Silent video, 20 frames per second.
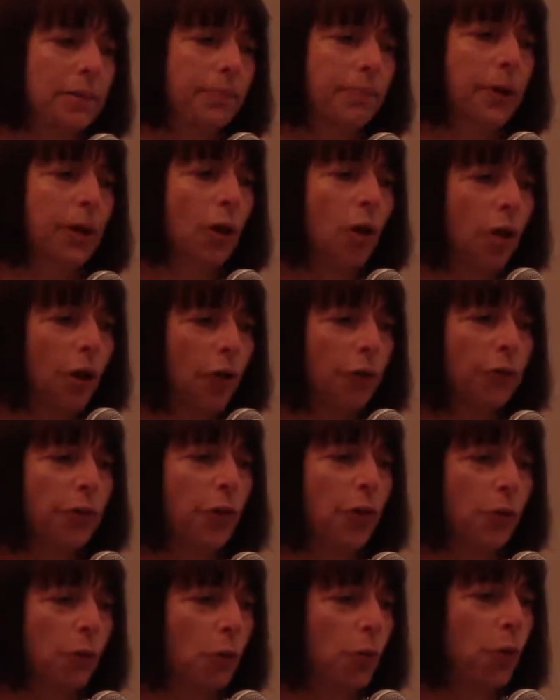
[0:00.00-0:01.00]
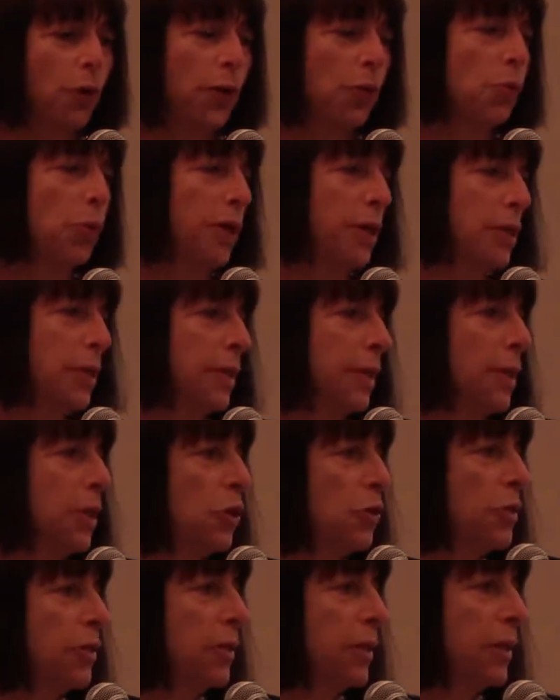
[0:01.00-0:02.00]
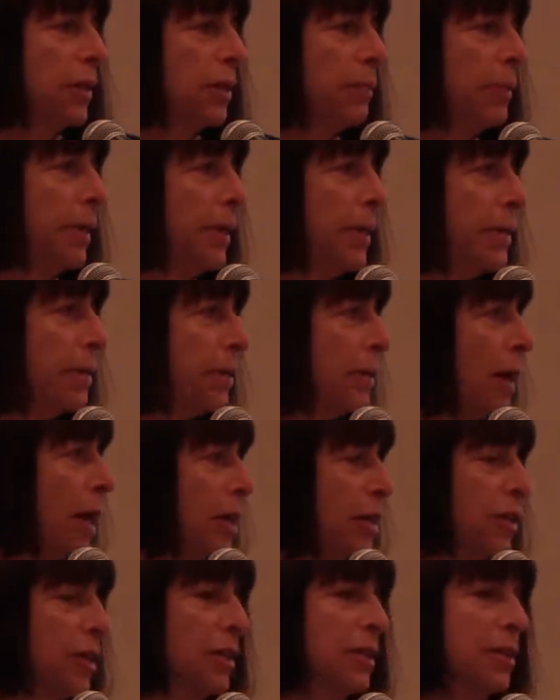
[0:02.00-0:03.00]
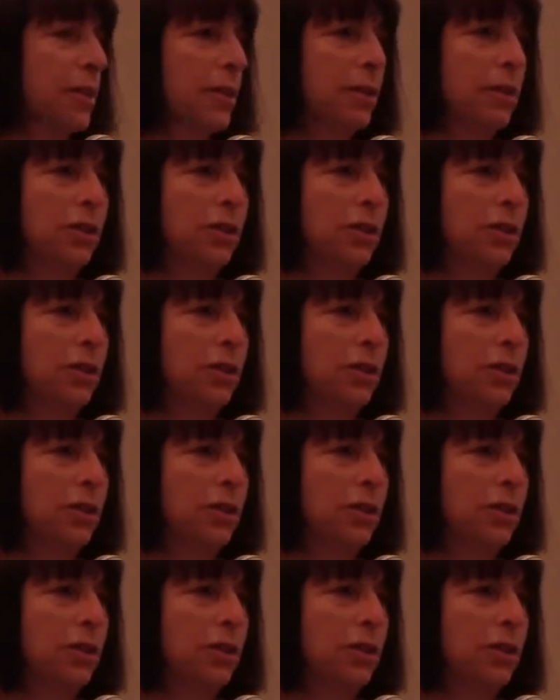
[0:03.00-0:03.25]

But also, what's interesting to me is not just